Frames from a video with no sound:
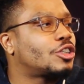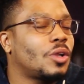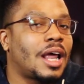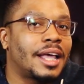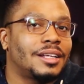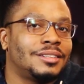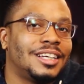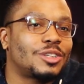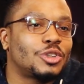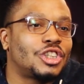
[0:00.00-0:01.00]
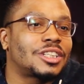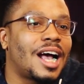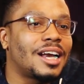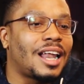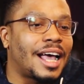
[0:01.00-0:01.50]
So, like, this was just
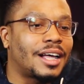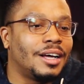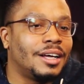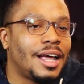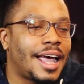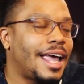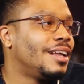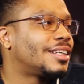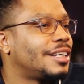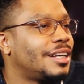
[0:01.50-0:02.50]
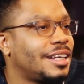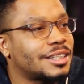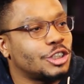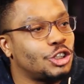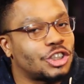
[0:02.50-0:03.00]
kind of like a, hey, listen to
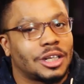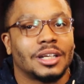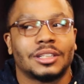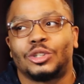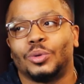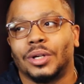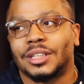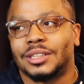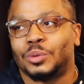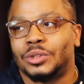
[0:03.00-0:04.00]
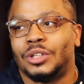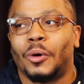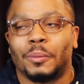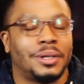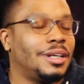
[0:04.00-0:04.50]
this because you should listen to it because it was
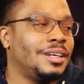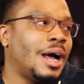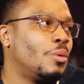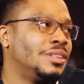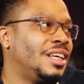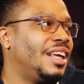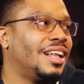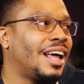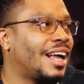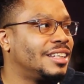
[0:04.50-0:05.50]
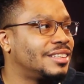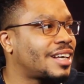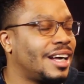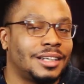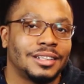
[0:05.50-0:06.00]
dope. And then that was it. Like, I
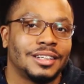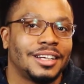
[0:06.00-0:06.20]
just kind of...